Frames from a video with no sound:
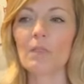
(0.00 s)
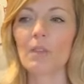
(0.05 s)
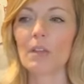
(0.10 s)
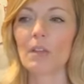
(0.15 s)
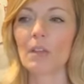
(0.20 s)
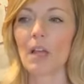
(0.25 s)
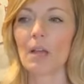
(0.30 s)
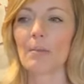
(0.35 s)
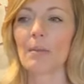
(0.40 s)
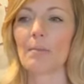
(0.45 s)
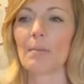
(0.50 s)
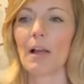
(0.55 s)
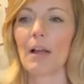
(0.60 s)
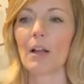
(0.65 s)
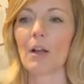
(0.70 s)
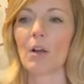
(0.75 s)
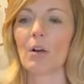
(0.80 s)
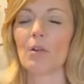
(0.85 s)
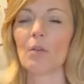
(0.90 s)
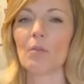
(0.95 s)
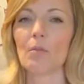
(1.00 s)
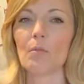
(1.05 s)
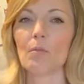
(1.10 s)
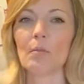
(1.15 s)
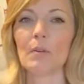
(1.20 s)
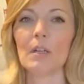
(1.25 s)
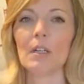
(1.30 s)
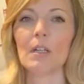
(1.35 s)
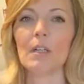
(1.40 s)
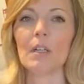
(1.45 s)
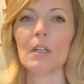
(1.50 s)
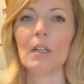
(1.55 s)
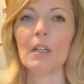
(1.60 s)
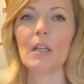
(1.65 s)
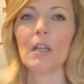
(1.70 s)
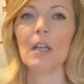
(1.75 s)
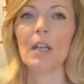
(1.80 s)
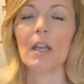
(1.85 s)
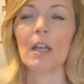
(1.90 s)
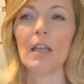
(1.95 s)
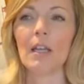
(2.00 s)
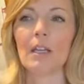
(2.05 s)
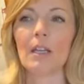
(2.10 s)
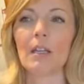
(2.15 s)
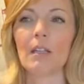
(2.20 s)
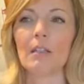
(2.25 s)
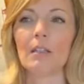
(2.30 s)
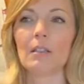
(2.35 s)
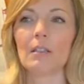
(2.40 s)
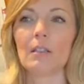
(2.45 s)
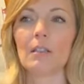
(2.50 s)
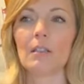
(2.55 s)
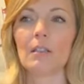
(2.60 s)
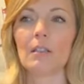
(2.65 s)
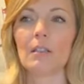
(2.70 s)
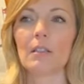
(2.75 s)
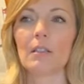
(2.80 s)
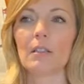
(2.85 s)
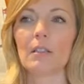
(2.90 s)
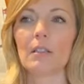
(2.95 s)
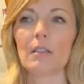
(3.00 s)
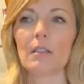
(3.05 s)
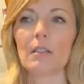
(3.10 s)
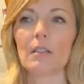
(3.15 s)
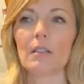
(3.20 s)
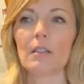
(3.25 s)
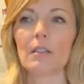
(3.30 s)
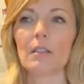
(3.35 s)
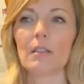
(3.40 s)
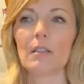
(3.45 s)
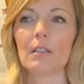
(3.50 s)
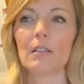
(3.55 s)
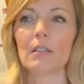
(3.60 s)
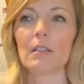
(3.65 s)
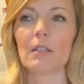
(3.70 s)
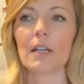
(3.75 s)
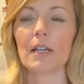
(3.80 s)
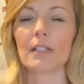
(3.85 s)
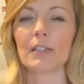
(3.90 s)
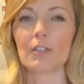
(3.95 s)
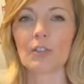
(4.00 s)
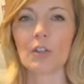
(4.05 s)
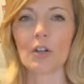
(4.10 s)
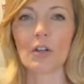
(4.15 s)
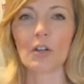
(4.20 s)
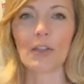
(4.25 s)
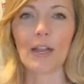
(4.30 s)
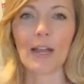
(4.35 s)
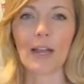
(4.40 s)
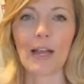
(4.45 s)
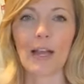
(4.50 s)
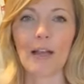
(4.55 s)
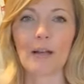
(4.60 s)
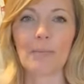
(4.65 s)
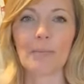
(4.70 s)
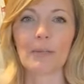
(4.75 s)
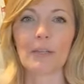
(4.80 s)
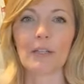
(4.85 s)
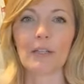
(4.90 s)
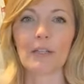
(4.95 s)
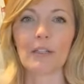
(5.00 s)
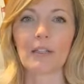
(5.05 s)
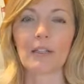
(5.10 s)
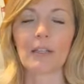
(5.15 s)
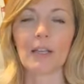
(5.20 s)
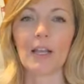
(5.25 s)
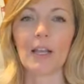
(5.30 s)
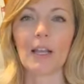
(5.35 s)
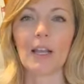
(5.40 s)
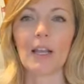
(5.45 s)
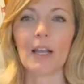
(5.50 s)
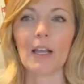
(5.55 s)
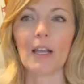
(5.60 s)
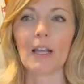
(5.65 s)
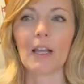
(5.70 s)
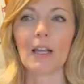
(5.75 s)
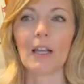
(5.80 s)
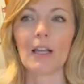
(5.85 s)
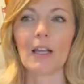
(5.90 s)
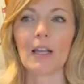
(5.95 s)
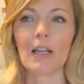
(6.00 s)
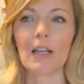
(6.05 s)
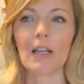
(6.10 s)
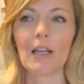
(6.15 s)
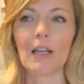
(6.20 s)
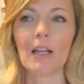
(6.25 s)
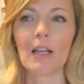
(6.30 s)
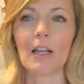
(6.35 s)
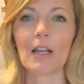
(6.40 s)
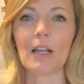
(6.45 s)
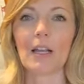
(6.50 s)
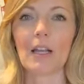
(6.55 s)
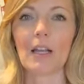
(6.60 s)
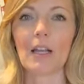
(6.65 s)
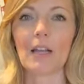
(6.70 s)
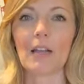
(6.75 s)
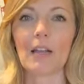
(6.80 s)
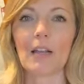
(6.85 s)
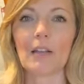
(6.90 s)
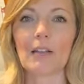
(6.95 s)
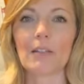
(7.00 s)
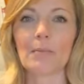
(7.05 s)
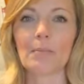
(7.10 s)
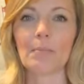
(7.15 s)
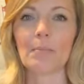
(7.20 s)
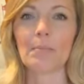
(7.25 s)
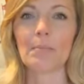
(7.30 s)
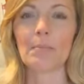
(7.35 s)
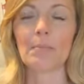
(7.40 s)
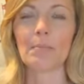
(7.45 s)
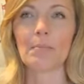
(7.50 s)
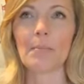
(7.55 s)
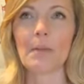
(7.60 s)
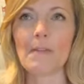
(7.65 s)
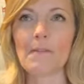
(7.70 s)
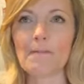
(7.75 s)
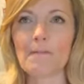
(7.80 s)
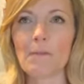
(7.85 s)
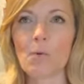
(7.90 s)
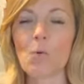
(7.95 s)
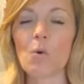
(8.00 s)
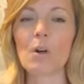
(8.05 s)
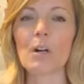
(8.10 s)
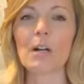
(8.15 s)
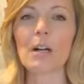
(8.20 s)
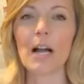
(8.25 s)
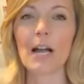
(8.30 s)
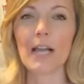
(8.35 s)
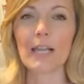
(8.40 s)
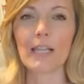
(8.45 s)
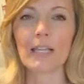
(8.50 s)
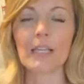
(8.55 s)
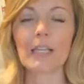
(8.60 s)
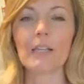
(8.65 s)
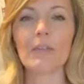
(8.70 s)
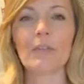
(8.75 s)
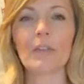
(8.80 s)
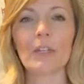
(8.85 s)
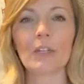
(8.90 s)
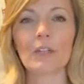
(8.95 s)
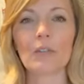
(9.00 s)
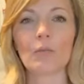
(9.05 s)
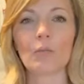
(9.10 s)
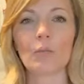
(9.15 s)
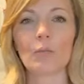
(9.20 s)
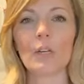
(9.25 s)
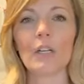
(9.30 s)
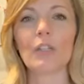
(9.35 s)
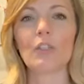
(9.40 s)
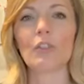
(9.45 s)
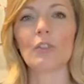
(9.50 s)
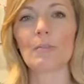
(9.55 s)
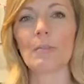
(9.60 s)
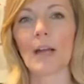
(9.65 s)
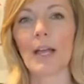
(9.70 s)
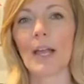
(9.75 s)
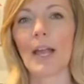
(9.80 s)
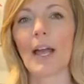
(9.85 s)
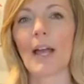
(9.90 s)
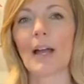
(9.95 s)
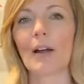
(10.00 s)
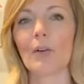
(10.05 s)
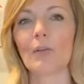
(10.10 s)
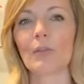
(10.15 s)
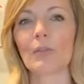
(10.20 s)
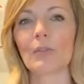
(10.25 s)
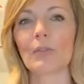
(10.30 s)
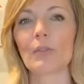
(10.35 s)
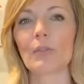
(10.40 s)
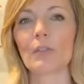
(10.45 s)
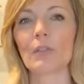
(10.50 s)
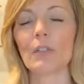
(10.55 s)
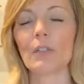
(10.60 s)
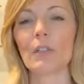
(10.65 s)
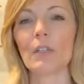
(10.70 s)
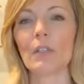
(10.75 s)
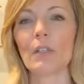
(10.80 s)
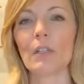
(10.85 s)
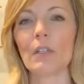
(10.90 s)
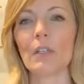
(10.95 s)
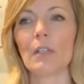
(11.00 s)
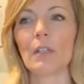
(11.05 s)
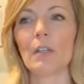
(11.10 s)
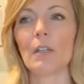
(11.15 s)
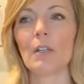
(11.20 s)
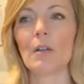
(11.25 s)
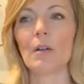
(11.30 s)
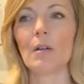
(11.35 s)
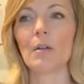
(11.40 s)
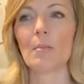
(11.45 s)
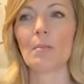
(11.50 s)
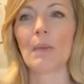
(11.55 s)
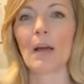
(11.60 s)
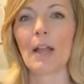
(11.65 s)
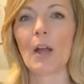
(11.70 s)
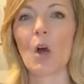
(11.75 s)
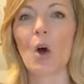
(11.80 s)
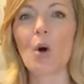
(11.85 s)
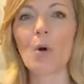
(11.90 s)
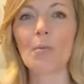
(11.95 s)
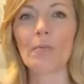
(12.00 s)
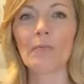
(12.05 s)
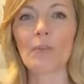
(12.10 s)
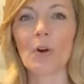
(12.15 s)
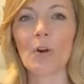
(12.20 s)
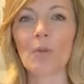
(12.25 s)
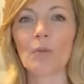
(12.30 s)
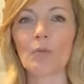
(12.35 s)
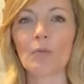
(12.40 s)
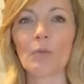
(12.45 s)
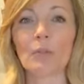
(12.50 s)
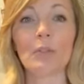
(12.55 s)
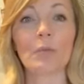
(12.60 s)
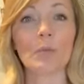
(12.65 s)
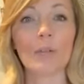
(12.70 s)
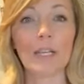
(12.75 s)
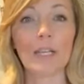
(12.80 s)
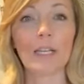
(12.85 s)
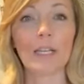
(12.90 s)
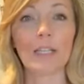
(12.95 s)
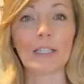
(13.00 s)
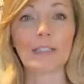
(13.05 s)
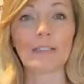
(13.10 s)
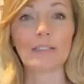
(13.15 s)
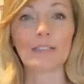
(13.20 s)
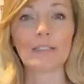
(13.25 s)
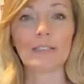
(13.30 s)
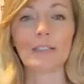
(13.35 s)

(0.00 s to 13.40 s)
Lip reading: coming back home, and I saw that happen, and before I even reached my house, my home phone was ringing